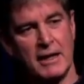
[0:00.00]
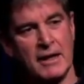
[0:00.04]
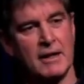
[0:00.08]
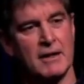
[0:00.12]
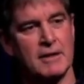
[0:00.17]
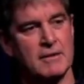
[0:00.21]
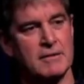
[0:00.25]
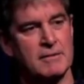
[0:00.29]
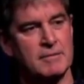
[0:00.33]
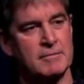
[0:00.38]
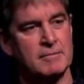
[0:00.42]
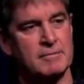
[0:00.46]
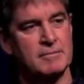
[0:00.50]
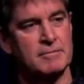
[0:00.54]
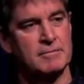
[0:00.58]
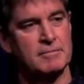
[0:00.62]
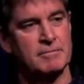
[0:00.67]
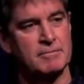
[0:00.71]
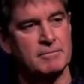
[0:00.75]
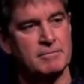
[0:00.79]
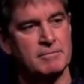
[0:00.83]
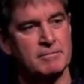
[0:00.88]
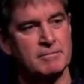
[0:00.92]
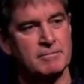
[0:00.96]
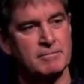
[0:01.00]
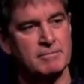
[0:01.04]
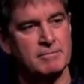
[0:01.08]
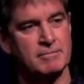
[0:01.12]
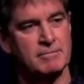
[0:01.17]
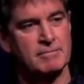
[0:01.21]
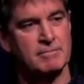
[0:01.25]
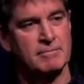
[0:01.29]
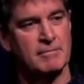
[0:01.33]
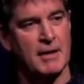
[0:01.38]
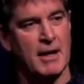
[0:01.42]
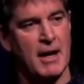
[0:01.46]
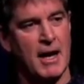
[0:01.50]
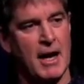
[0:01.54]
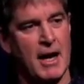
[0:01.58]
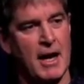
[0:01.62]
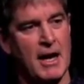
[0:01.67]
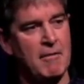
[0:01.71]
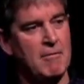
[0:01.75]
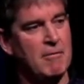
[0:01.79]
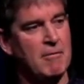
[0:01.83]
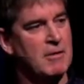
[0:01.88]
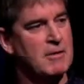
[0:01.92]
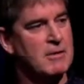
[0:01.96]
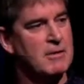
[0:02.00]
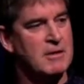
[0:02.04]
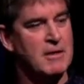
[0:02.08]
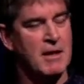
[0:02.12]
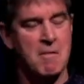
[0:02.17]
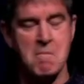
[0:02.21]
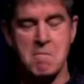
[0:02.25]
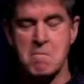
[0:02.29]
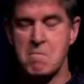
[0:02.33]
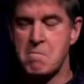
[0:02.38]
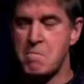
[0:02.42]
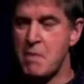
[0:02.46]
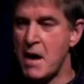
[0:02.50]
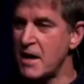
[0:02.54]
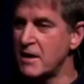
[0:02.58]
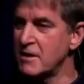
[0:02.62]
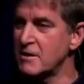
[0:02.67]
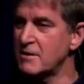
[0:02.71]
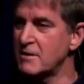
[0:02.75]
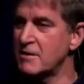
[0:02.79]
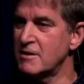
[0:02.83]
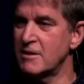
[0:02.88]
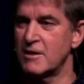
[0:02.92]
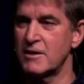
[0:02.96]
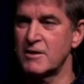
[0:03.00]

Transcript: It was the best trip with him and Pam.